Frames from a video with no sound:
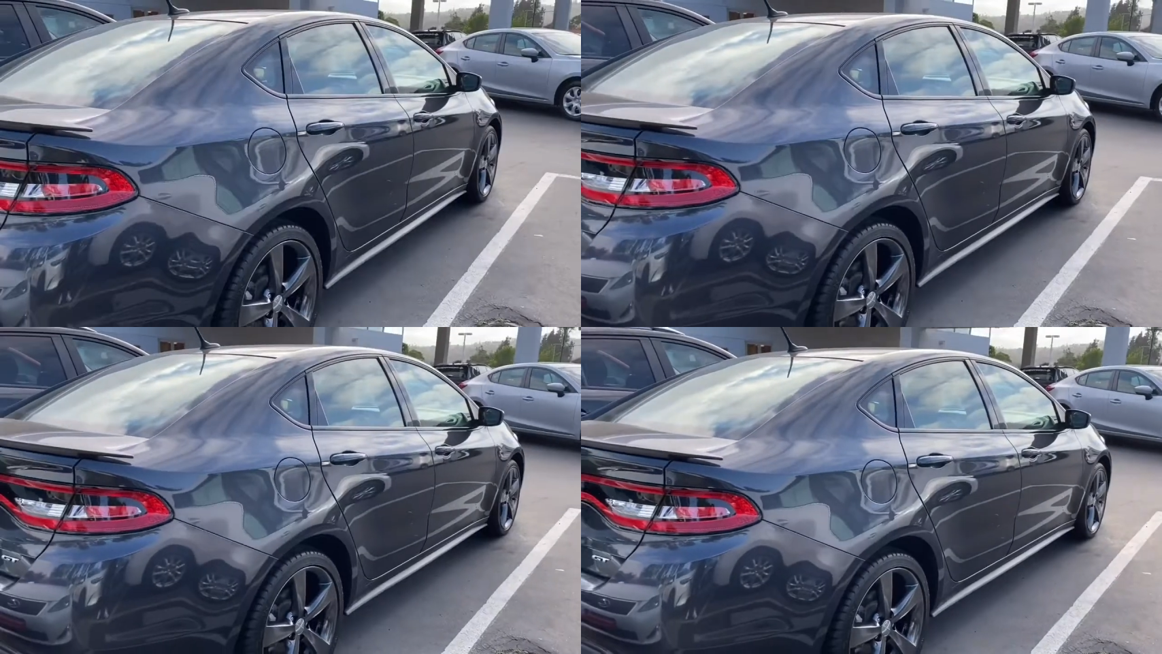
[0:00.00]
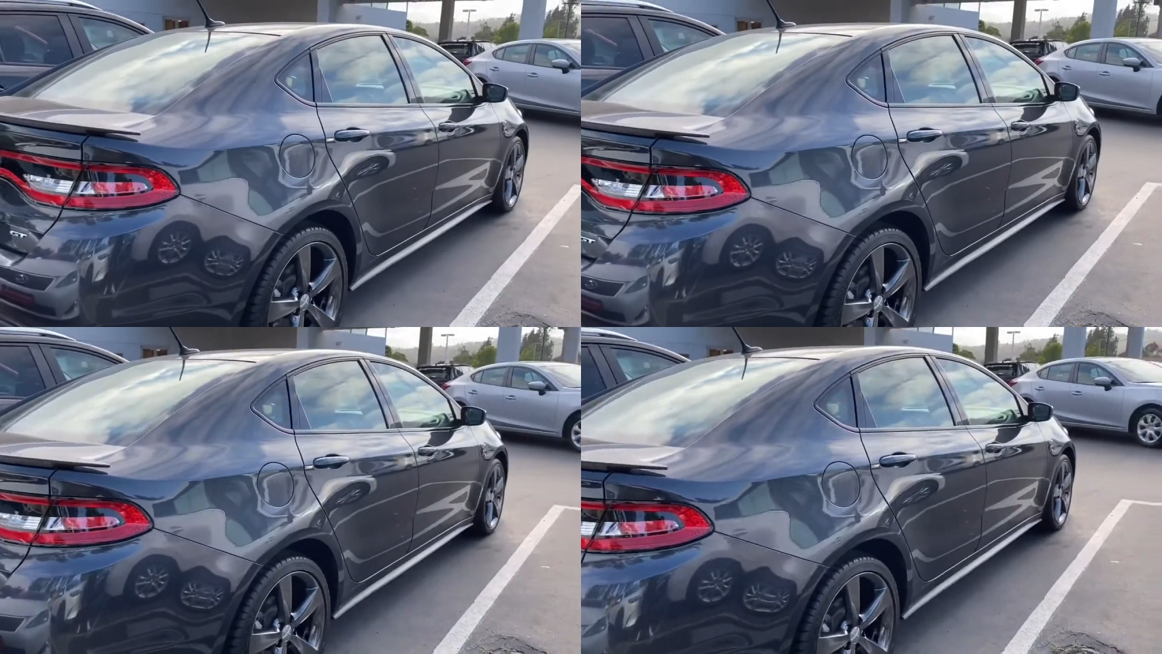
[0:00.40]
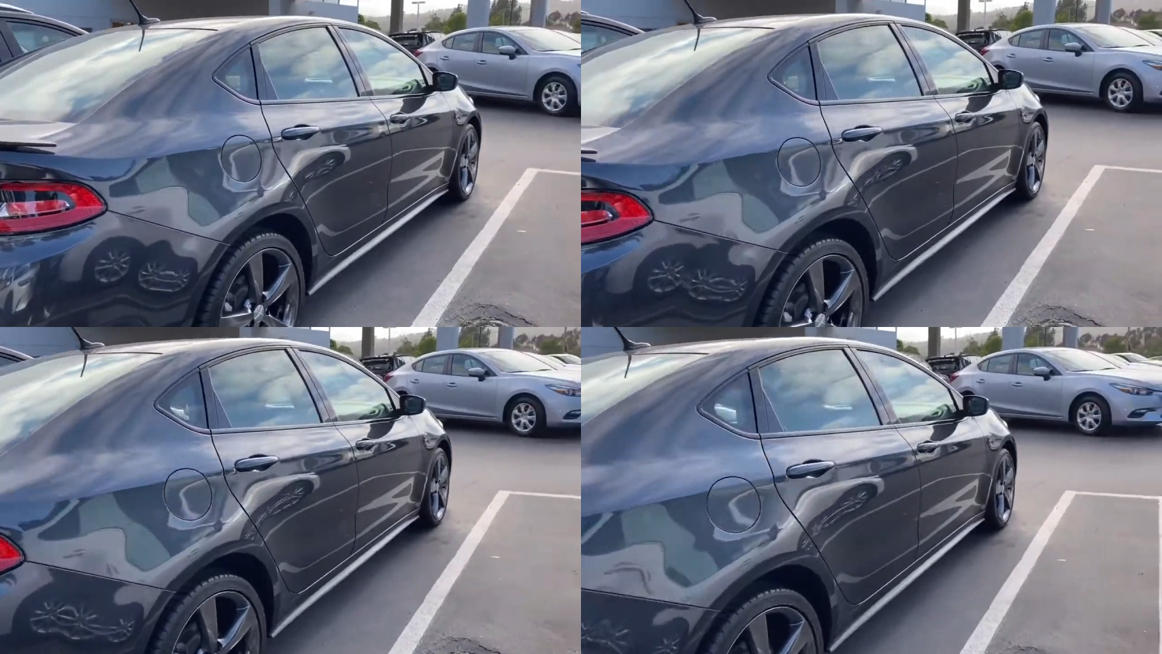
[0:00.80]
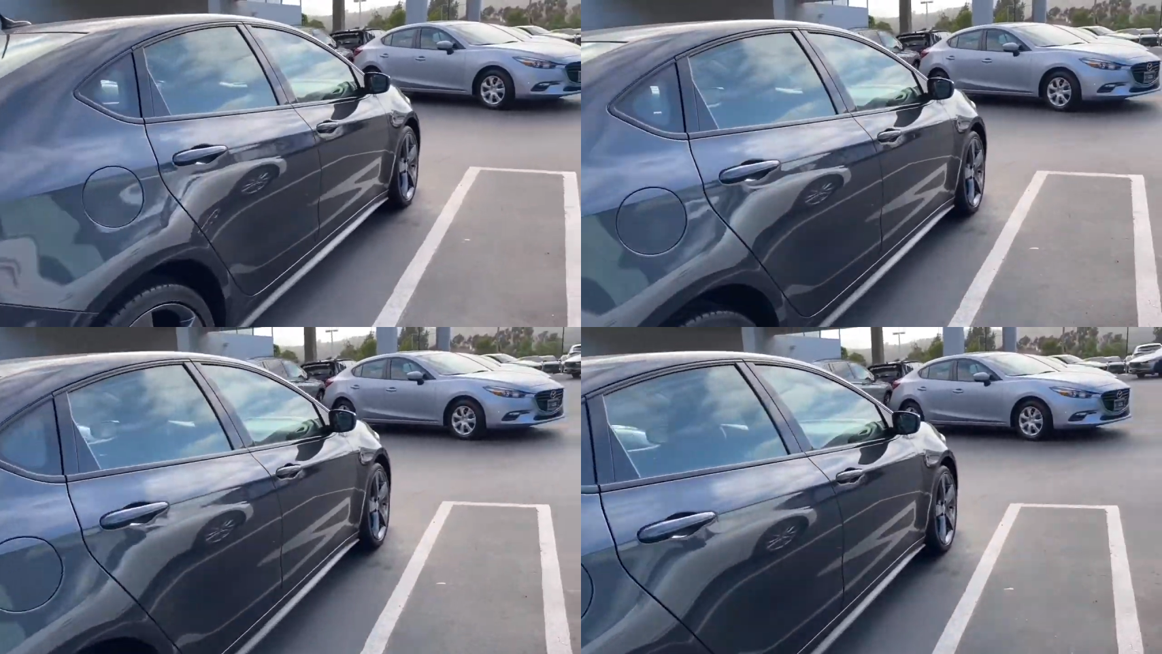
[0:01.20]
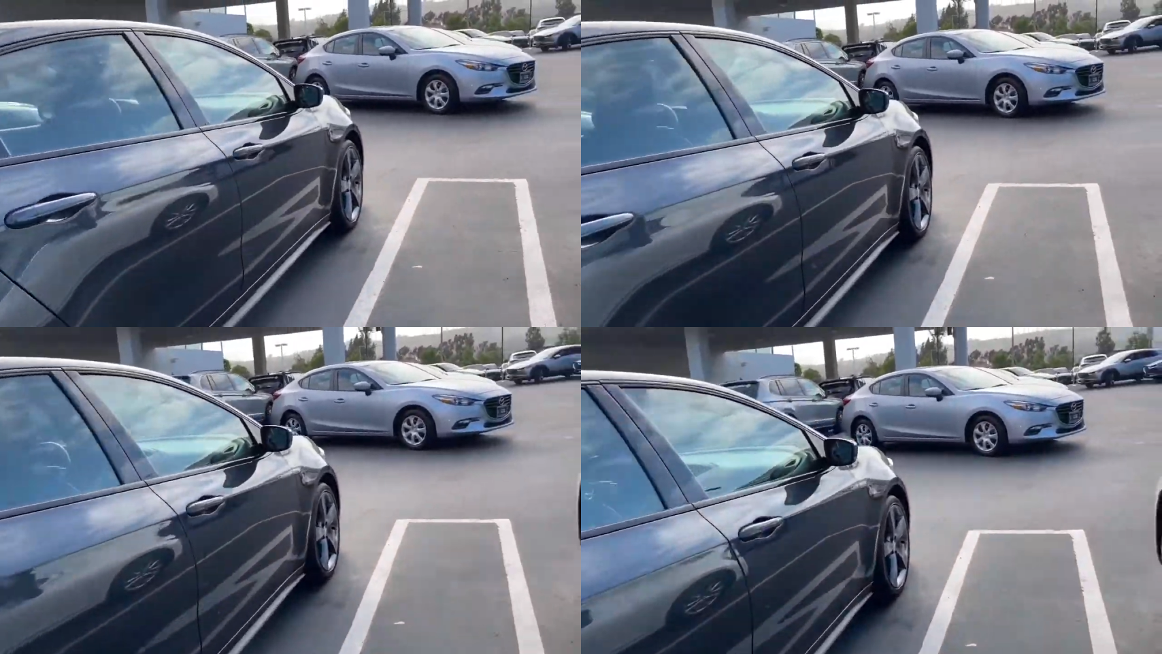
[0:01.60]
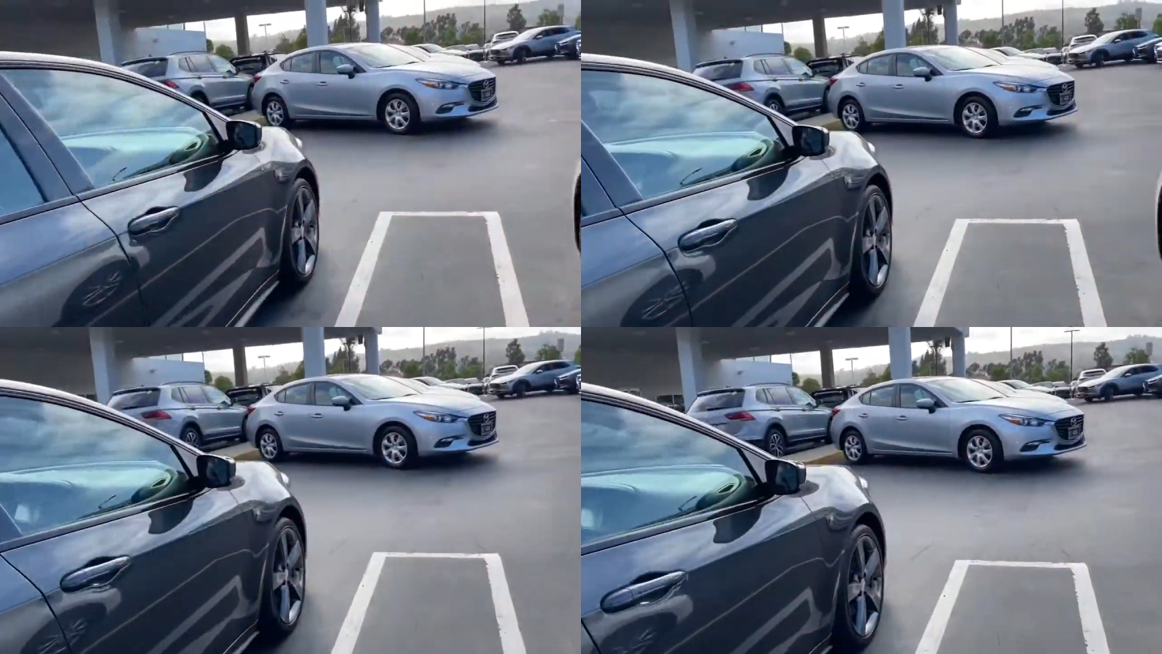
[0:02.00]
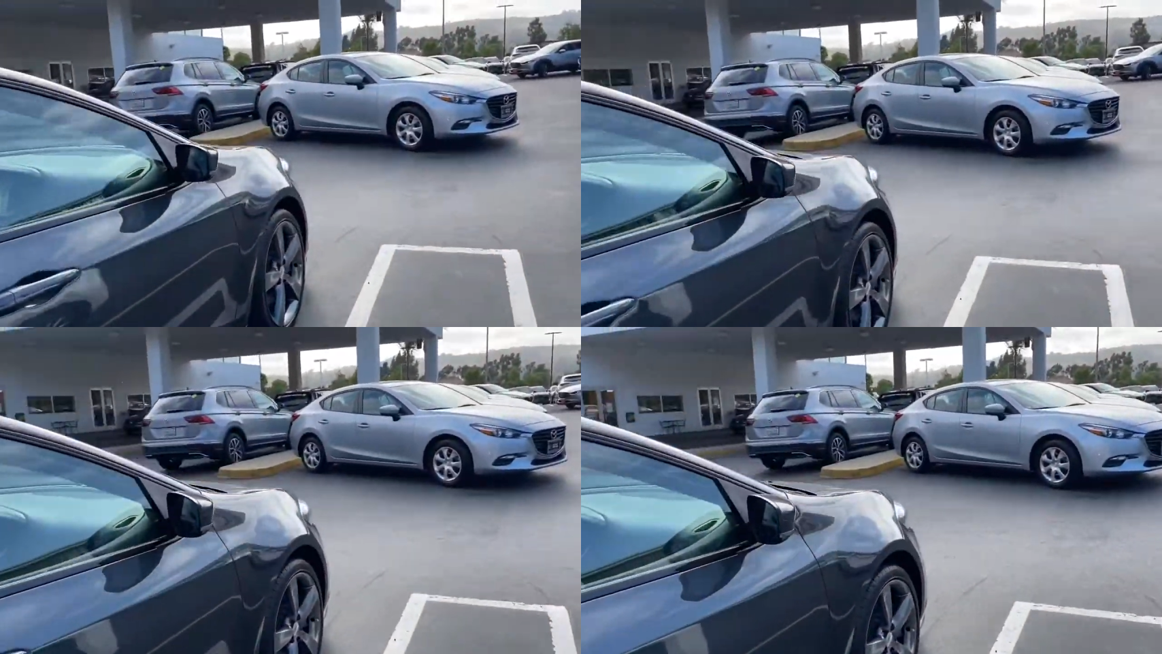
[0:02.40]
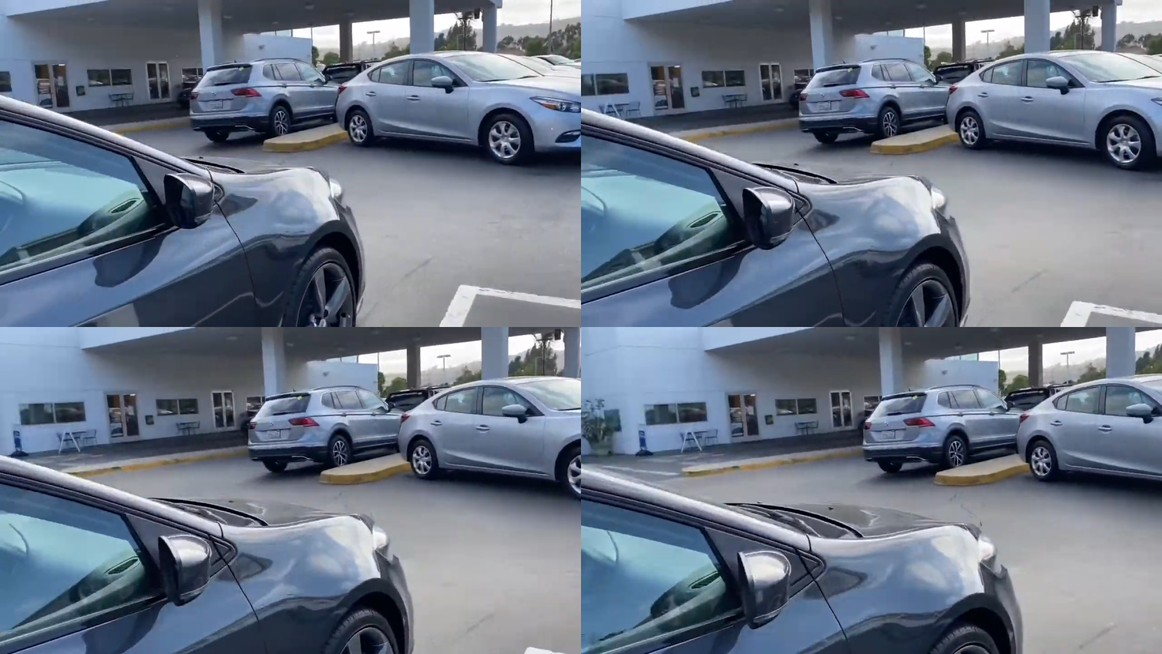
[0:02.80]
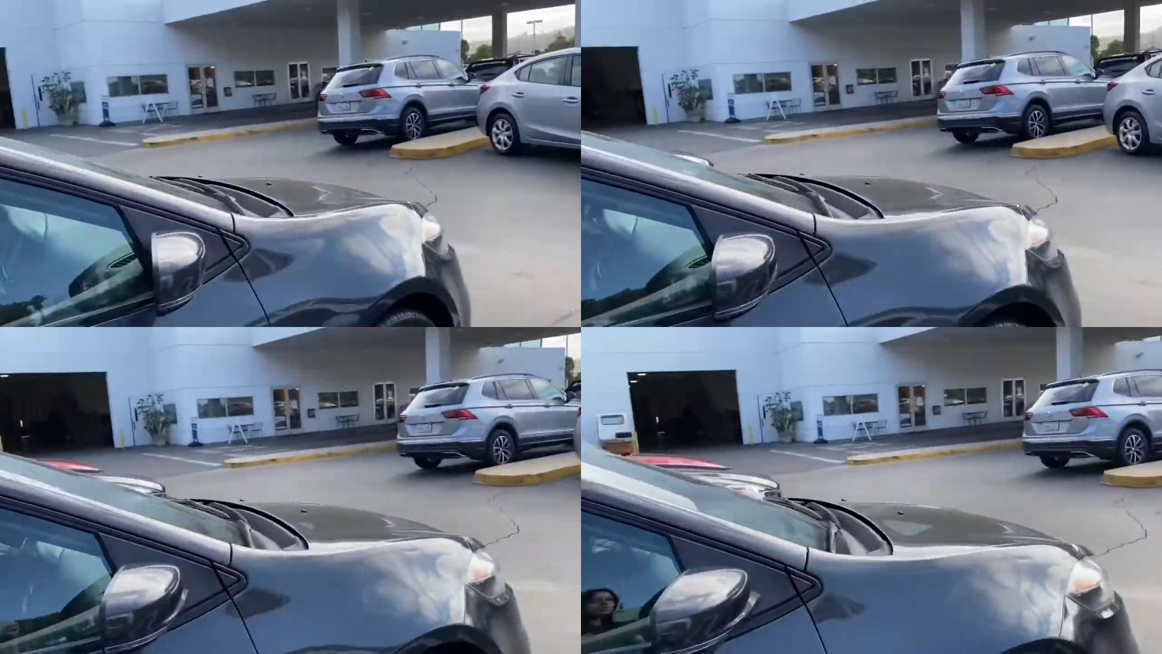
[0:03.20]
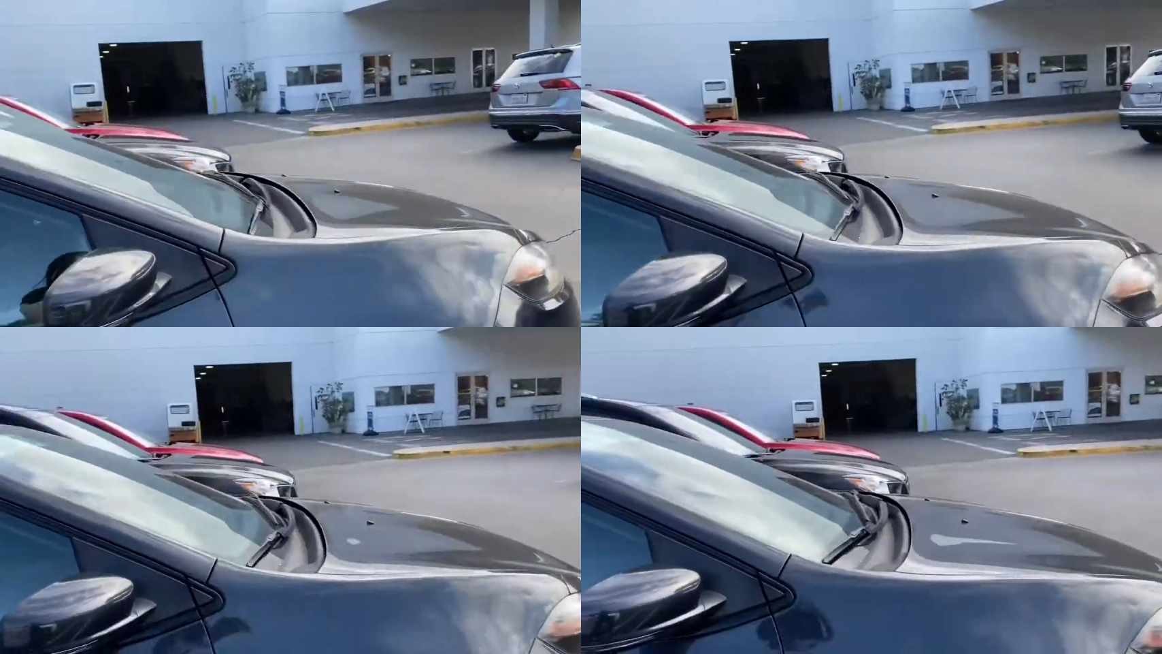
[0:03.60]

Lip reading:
(no speaker visible)